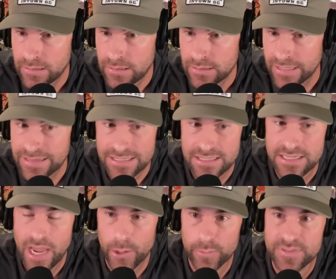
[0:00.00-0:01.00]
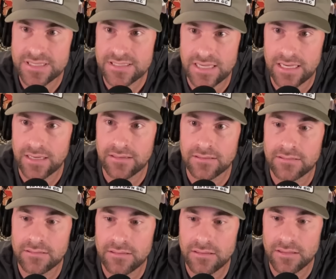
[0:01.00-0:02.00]
Like, this is how
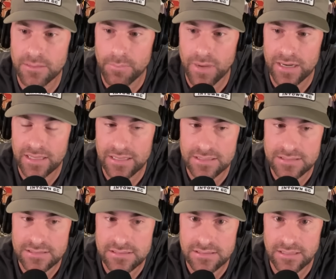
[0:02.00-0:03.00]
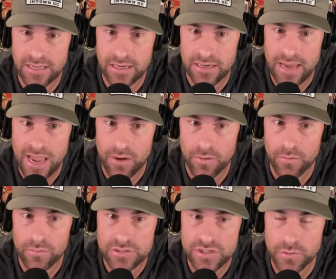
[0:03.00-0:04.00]
obscene the money is and
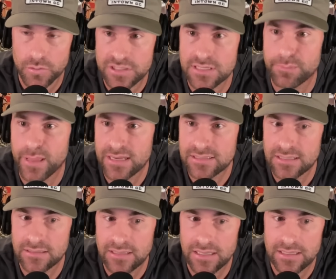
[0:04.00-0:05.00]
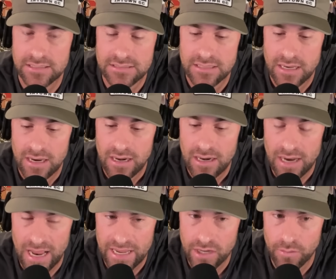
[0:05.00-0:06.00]
how source dependent it is.
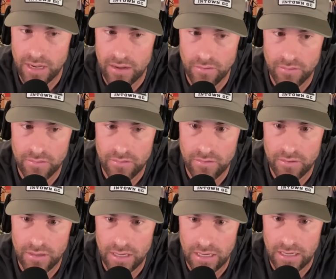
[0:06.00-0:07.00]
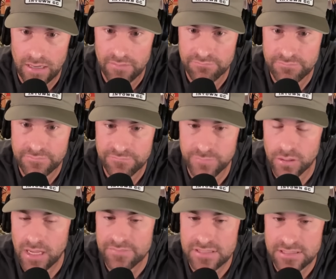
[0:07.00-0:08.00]
I go out,
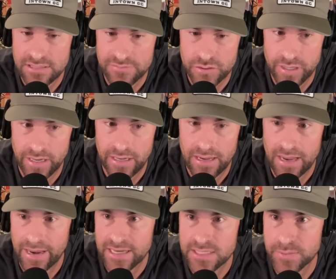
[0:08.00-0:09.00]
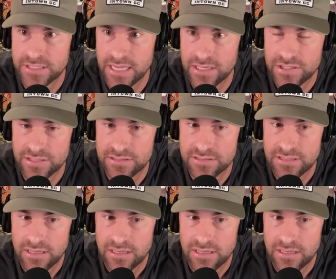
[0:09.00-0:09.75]
full off season of training, high expectations,